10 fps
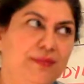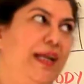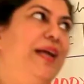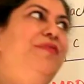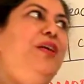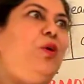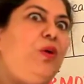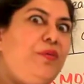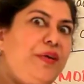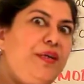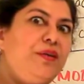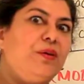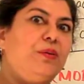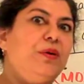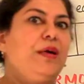And we already
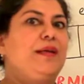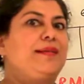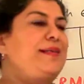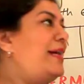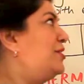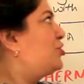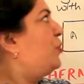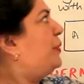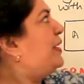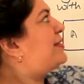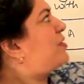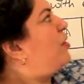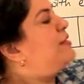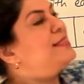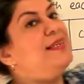know that entropy is
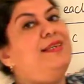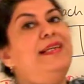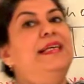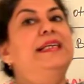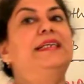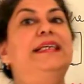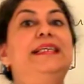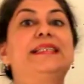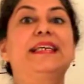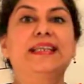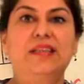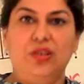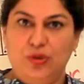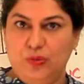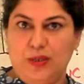constantly increasing in the
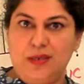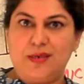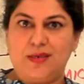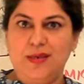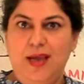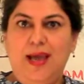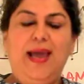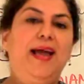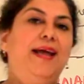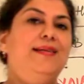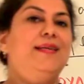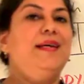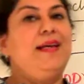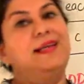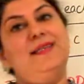universe, and
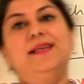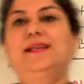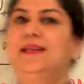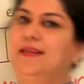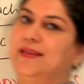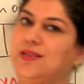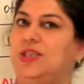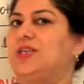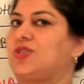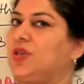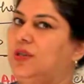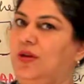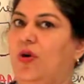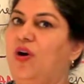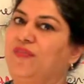internal energy is,
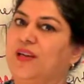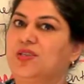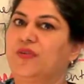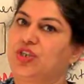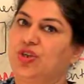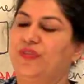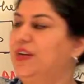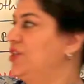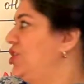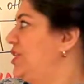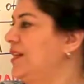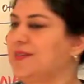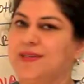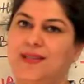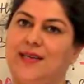the law of conservation of energy
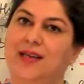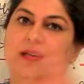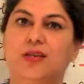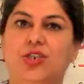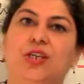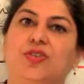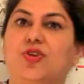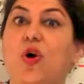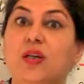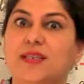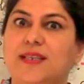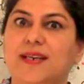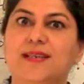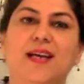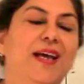tells us that energy is
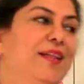constant.